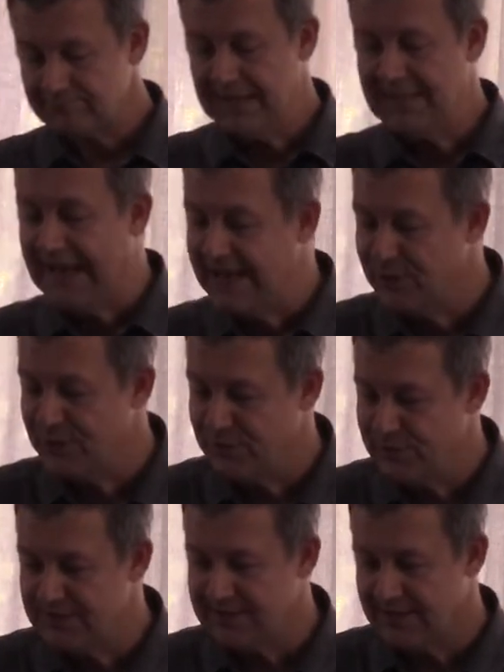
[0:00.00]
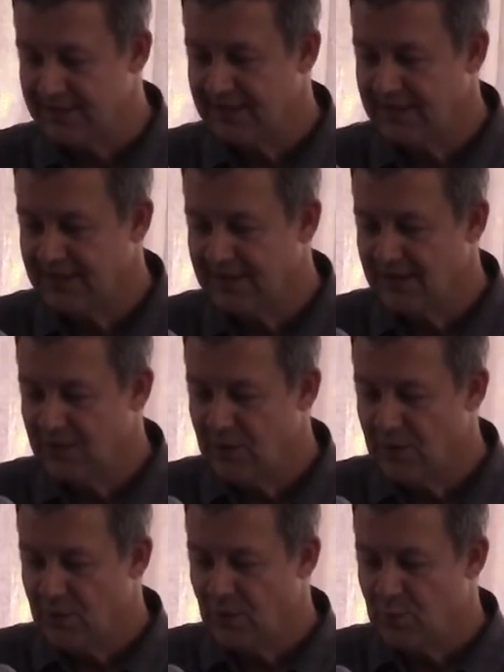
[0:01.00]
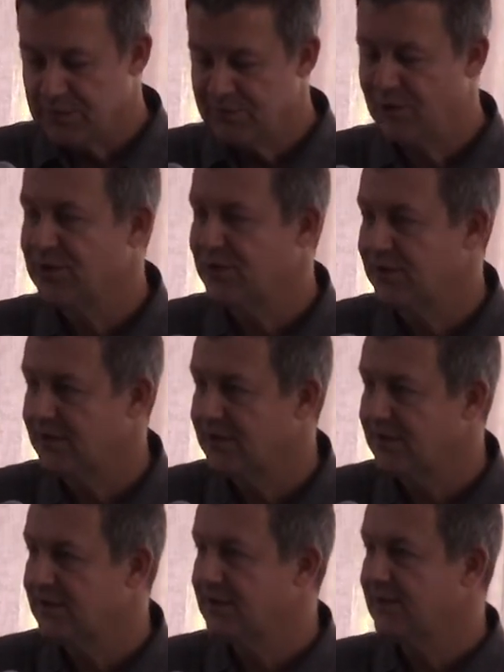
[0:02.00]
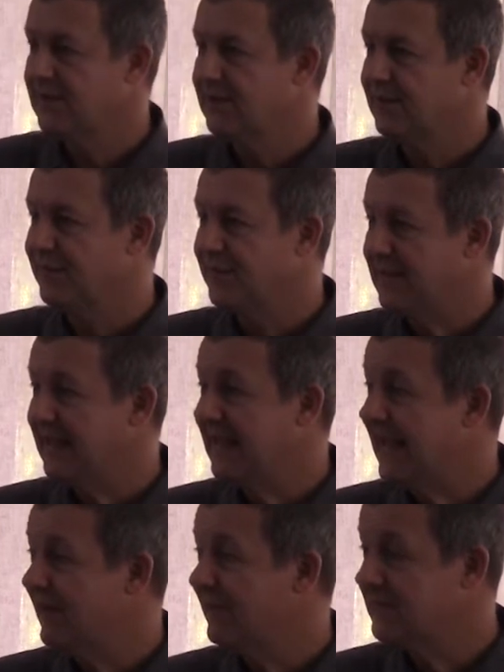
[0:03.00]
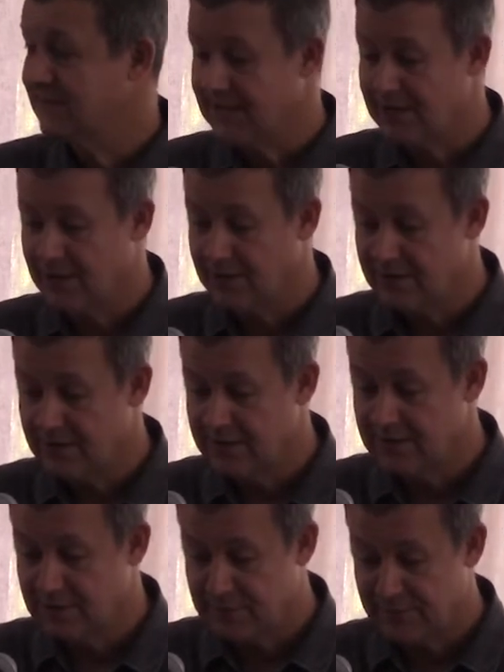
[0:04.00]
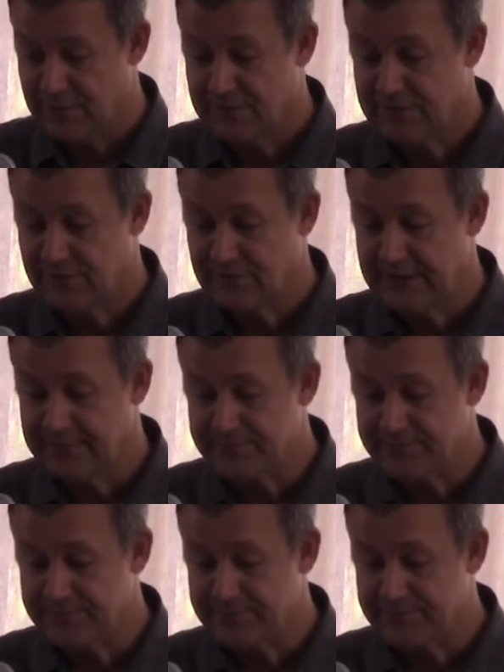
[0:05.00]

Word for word: that news was not good for King Herod's ego. Look at verse 3.